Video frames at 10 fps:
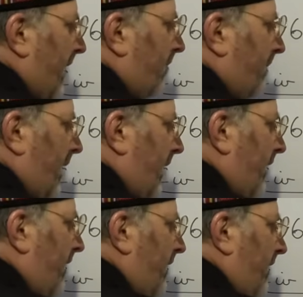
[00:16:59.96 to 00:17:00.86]
down
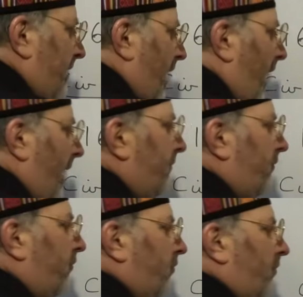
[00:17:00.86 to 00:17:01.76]
by the
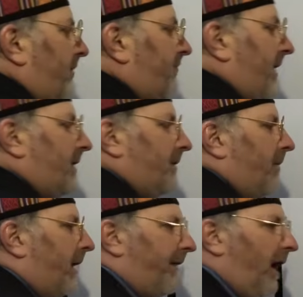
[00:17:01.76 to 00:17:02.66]
Huns, or invaded
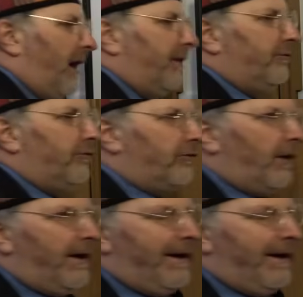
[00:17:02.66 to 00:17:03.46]
by the Huns.